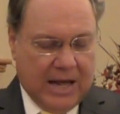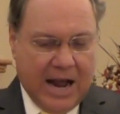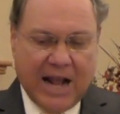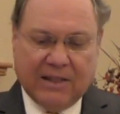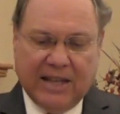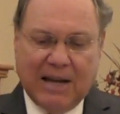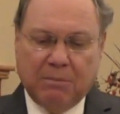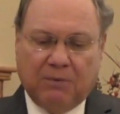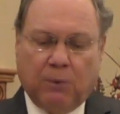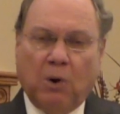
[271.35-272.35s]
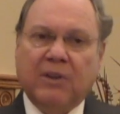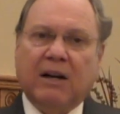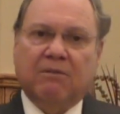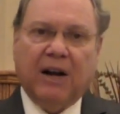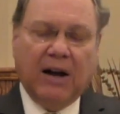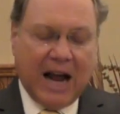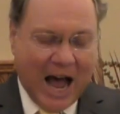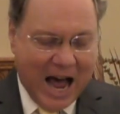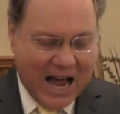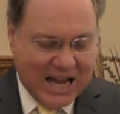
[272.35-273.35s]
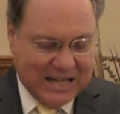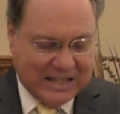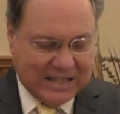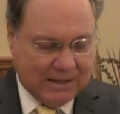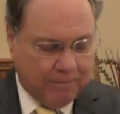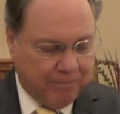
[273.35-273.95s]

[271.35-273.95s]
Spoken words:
and then before their very eyes,